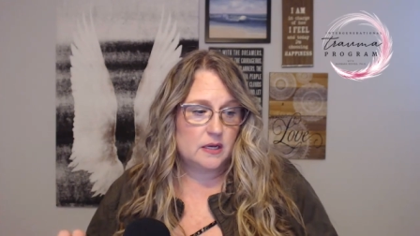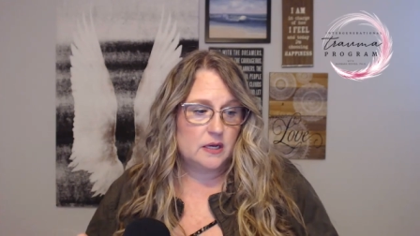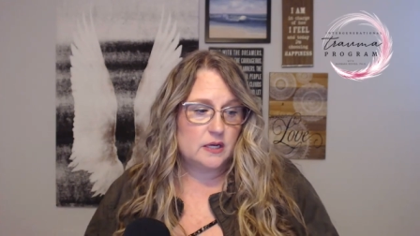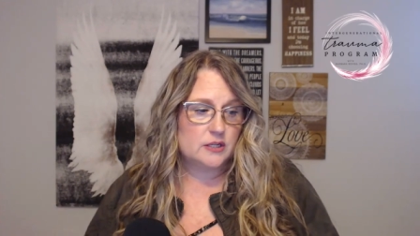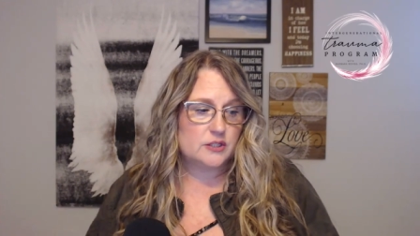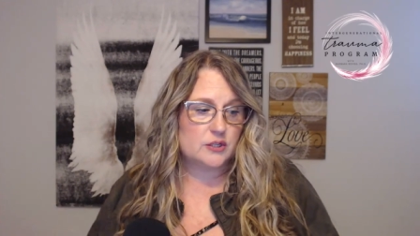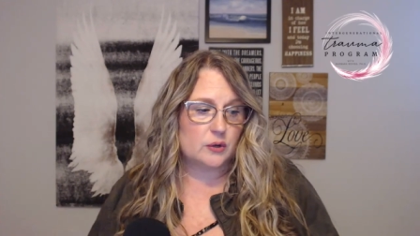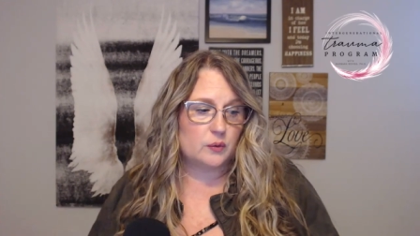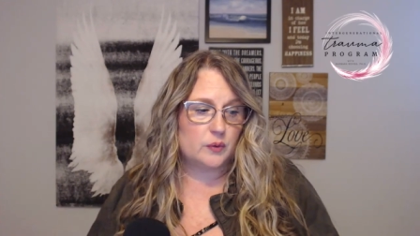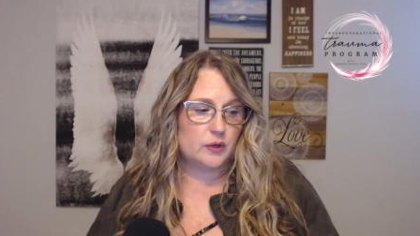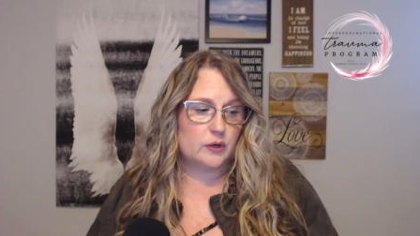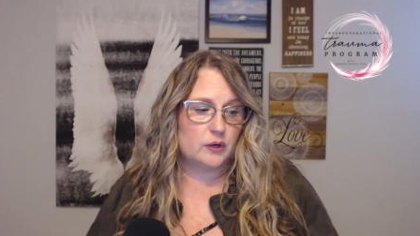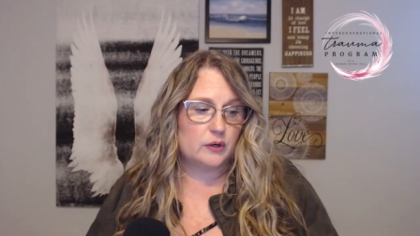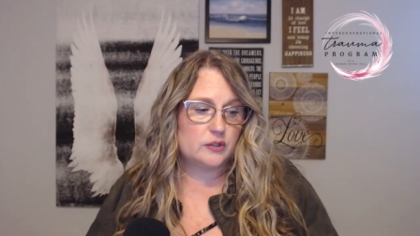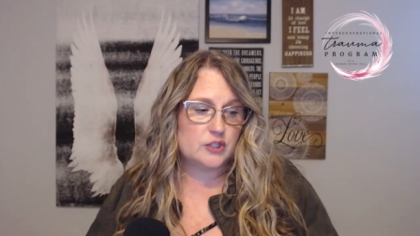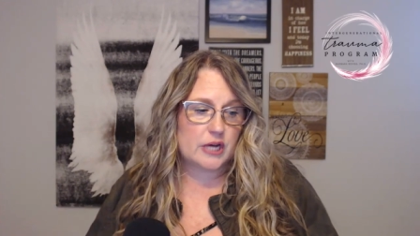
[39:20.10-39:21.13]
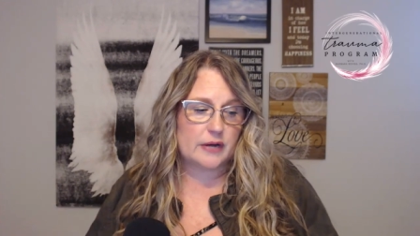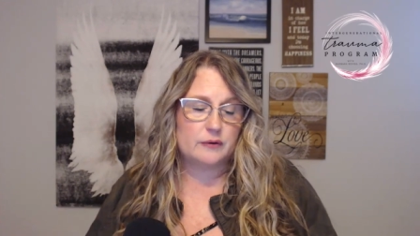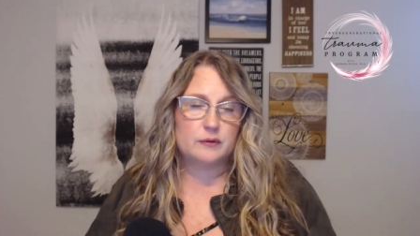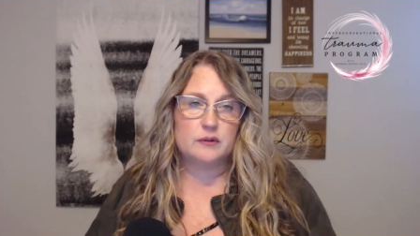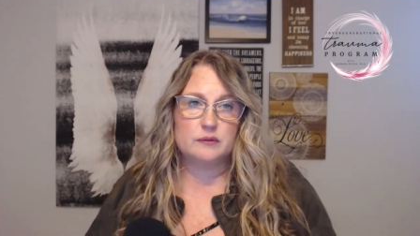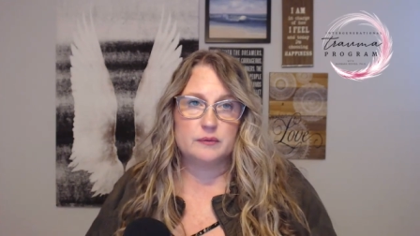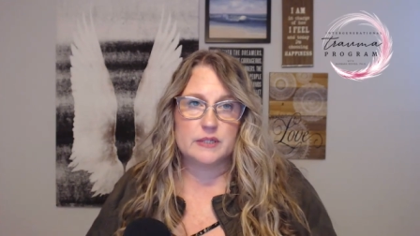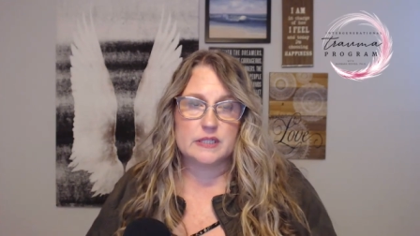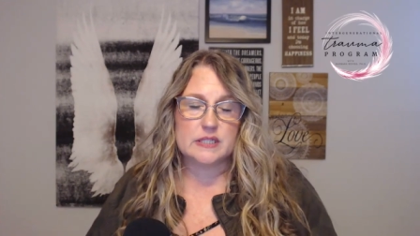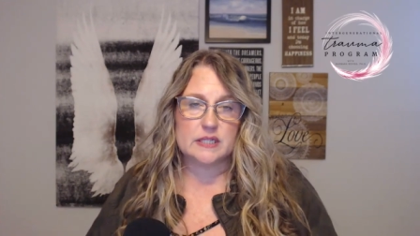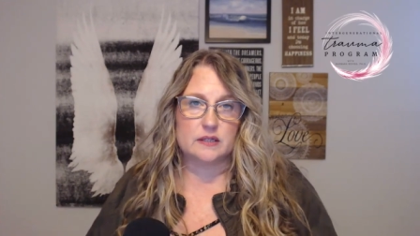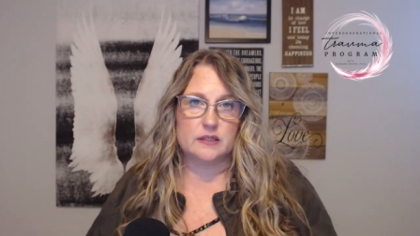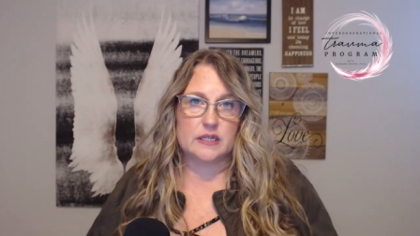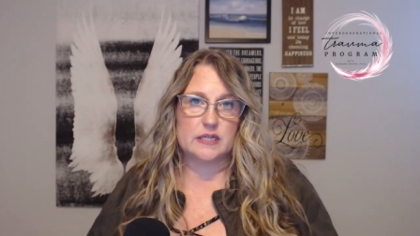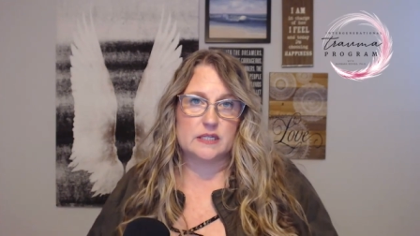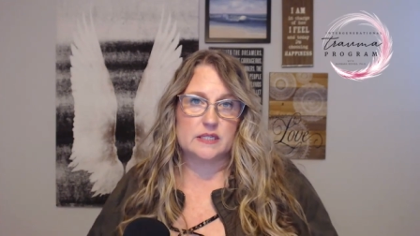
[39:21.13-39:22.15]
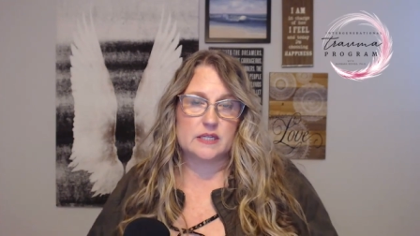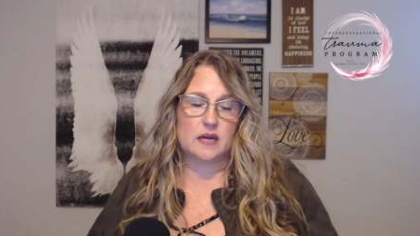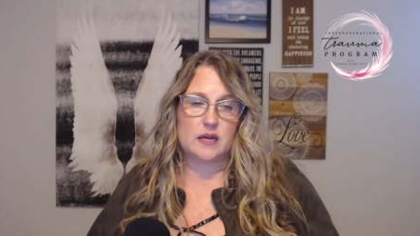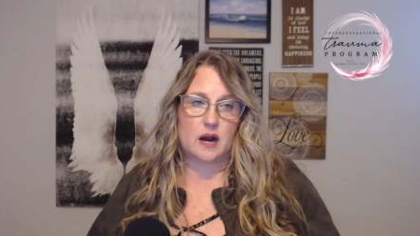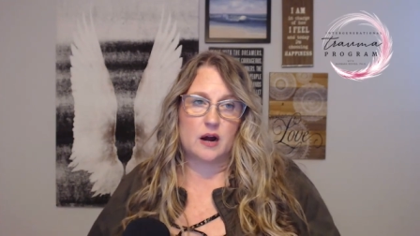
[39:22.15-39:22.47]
So, well, general resilience